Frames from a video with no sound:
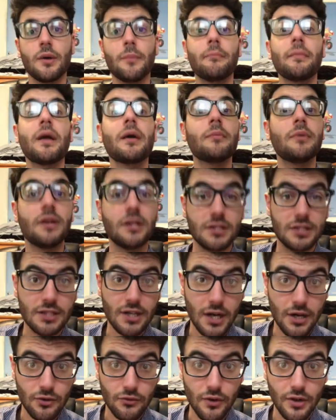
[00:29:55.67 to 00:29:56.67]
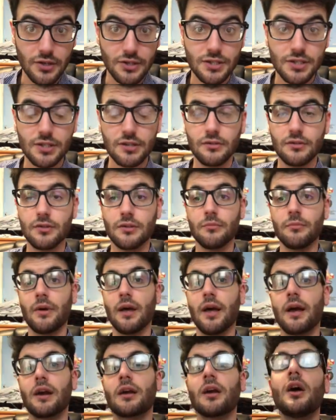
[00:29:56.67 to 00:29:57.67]
Maybe it's not a Registeel in the
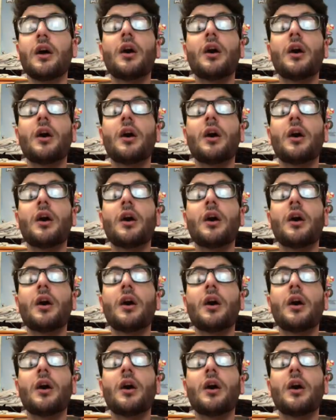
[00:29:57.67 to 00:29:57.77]
back,